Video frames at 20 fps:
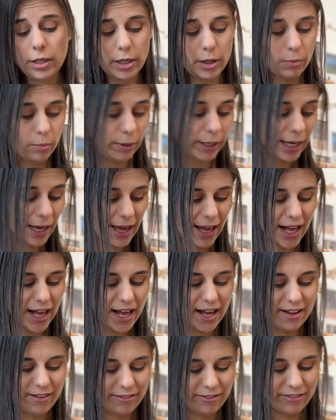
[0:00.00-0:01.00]
We
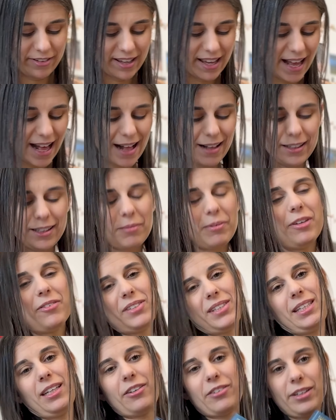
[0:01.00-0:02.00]
have Alchemy of
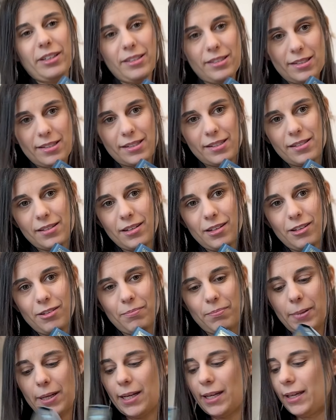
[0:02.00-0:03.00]
Secrets
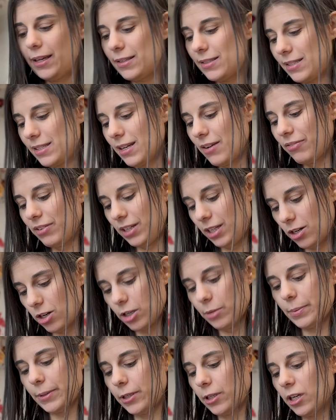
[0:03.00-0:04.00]
by Stephanie
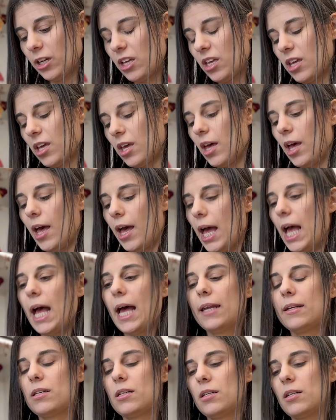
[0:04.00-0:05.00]
Garber,
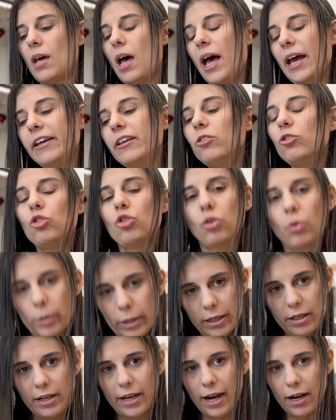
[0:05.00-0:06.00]
and I
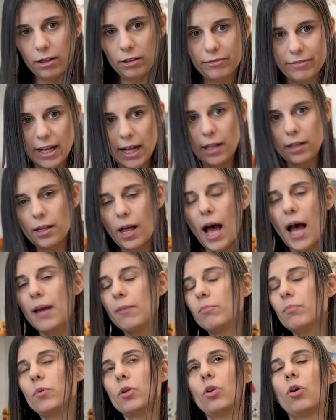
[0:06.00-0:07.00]
enjoyed Caraval.
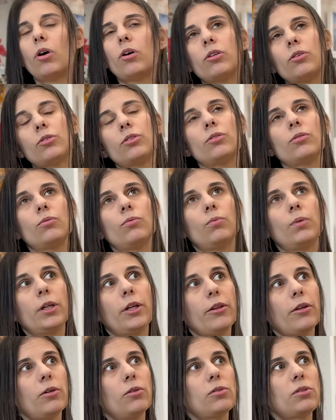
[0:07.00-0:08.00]
I'm not one of
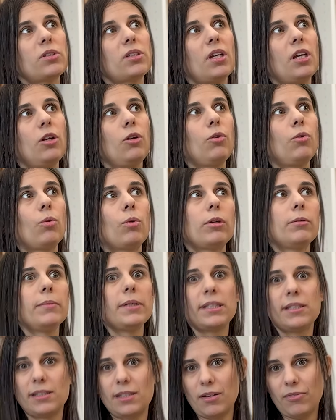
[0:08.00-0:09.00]
those
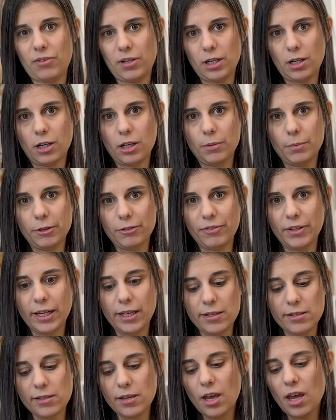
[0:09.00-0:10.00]
enormous Stephanie Garber
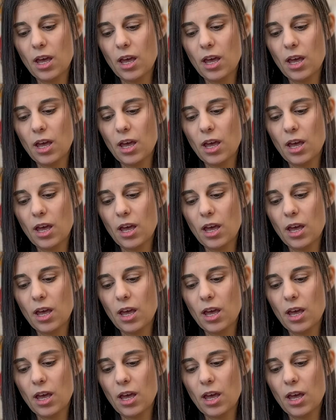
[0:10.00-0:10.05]
fans,